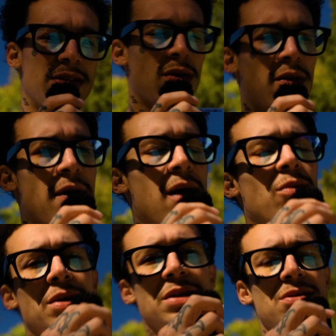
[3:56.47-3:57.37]
So if I
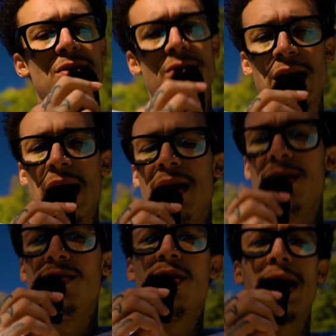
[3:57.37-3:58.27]
wanted to create,
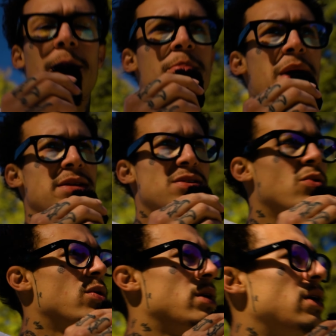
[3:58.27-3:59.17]
like a pet
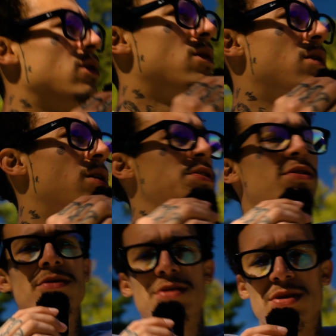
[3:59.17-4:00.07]
toy or a
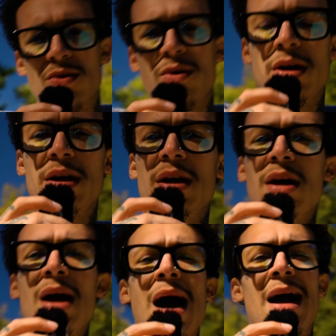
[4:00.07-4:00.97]
children's toy,
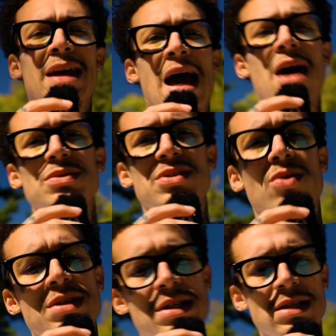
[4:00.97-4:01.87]
I could
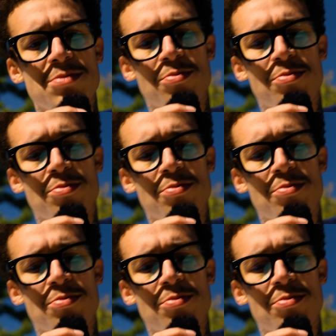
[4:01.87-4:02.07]
outsource these